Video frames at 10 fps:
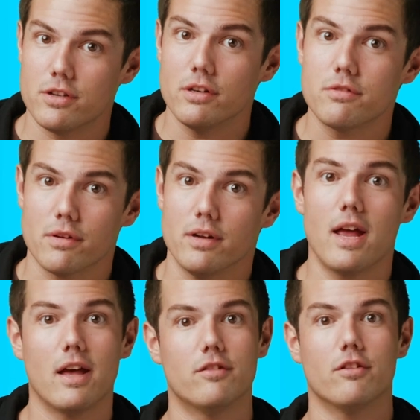children,
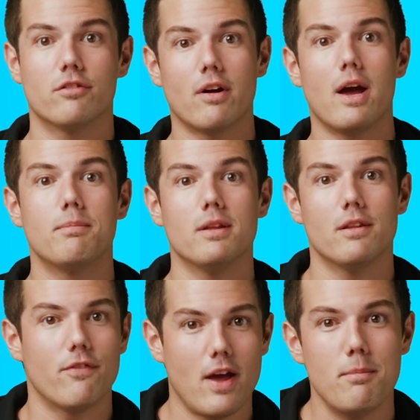as described in the
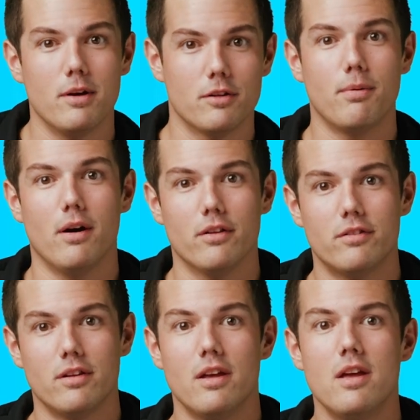Families
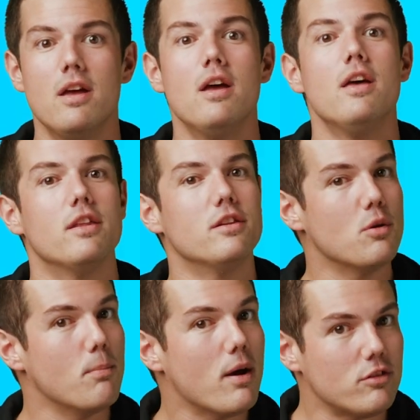policy, then you
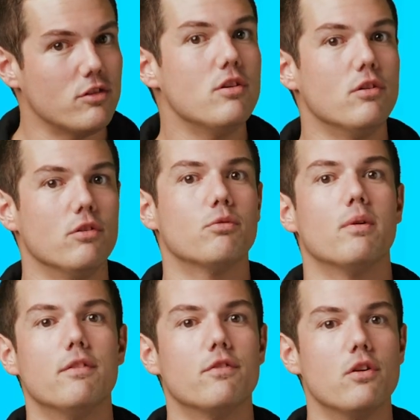must use
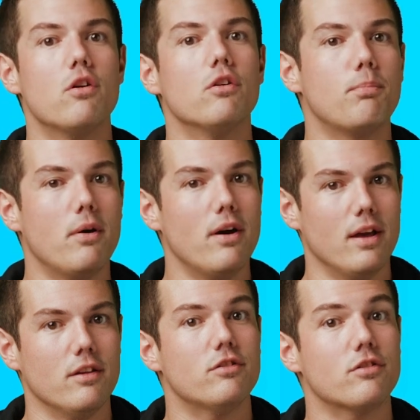one of Google
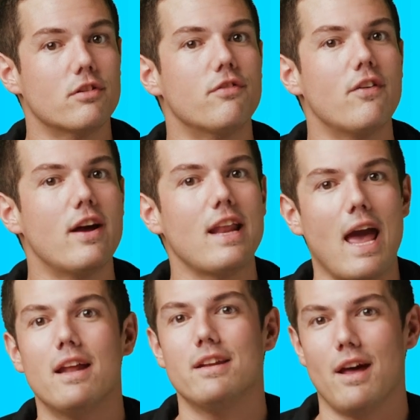Play's certified
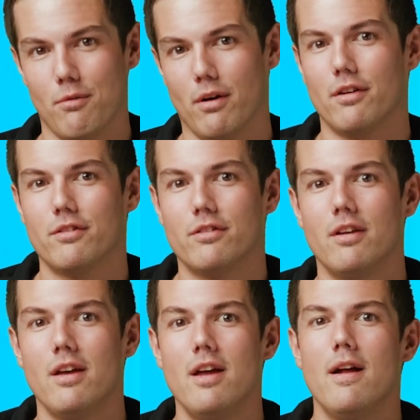ad networks.
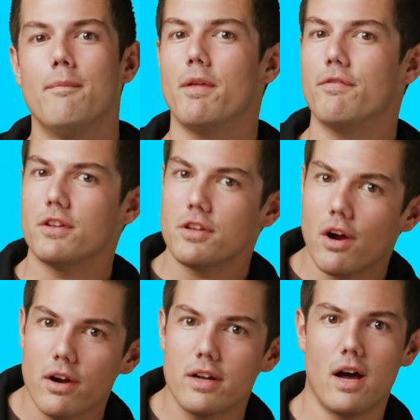If the
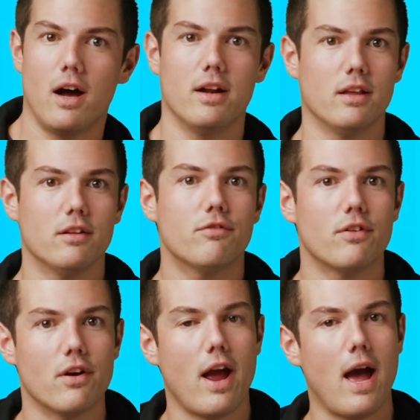target audience for
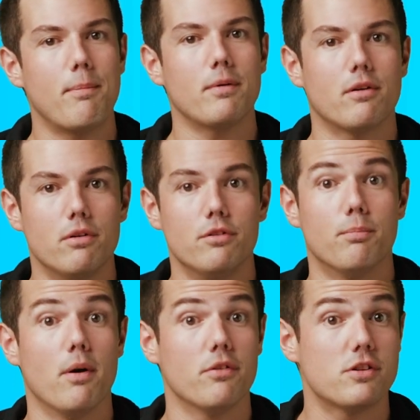your app includes
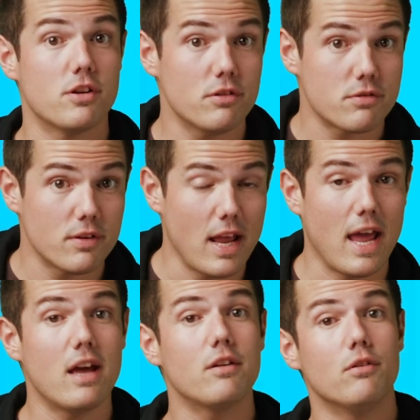both children
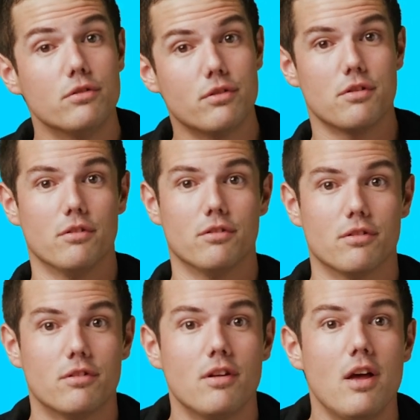and older
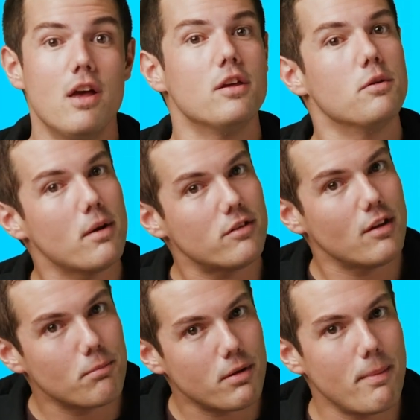users, you must
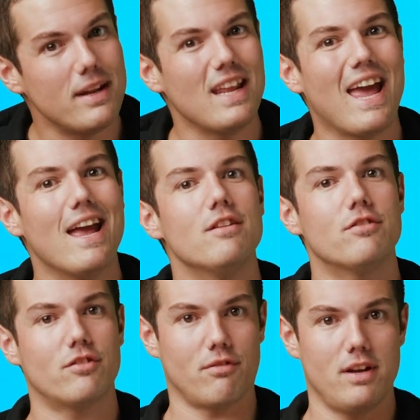implement age
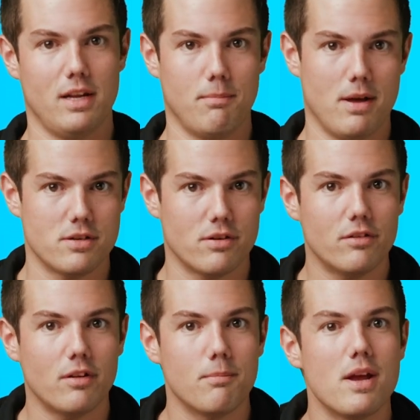screening
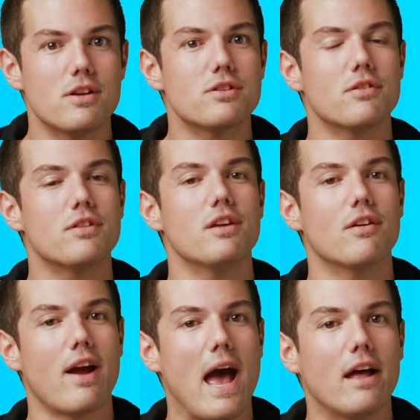measures and make sure that your
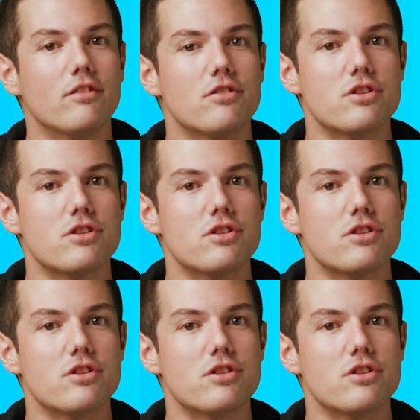ads